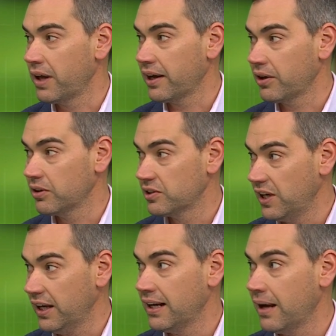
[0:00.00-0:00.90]
Black.
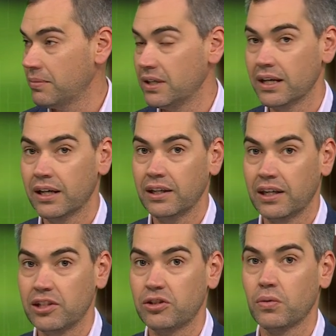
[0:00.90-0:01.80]
Second up here,
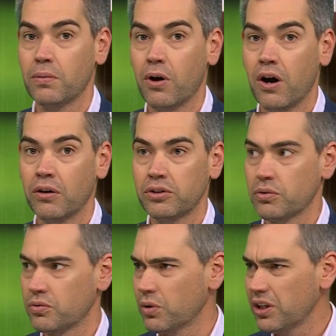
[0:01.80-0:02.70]
gets to a mile.
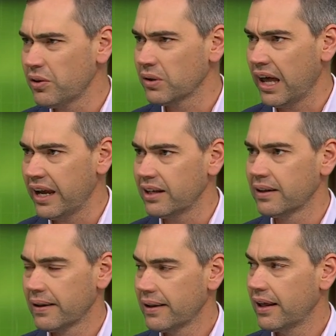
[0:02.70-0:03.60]
She was really good late
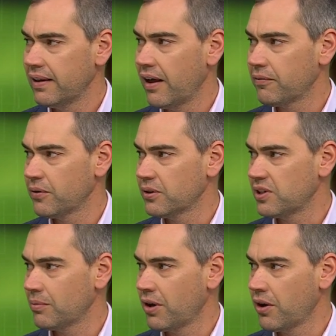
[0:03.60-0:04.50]
in that
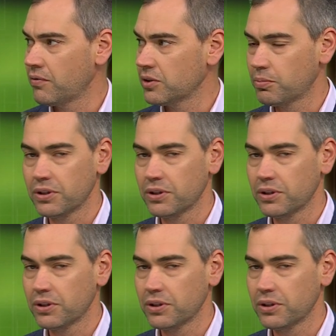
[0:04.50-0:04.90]
first up run over a